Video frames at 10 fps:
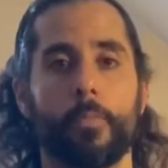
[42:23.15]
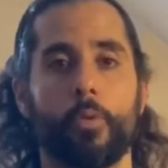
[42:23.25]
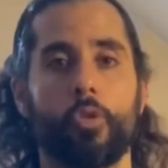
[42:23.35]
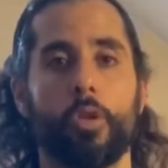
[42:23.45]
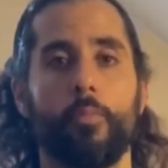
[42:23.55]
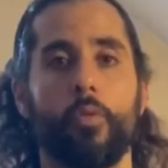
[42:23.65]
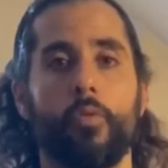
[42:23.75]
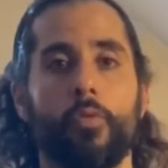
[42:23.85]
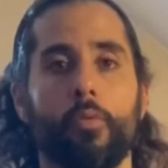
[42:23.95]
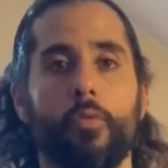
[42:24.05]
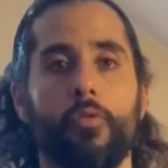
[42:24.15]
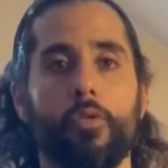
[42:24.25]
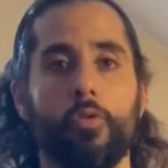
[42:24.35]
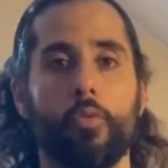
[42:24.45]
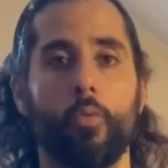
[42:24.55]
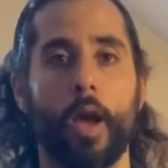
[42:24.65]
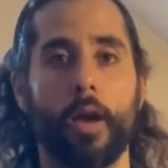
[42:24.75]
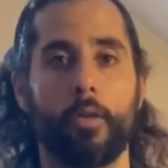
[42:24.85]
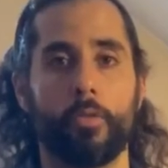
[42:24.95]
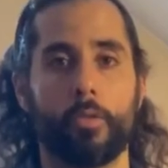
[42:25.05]
I'm just going to move through a few
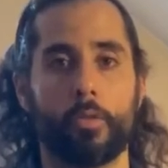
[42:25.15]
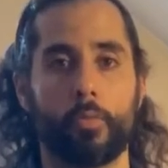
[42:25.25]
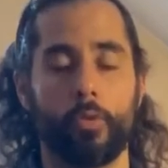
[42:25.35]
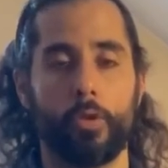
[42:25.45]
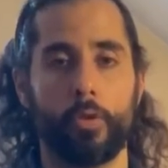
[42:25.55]
rounds where you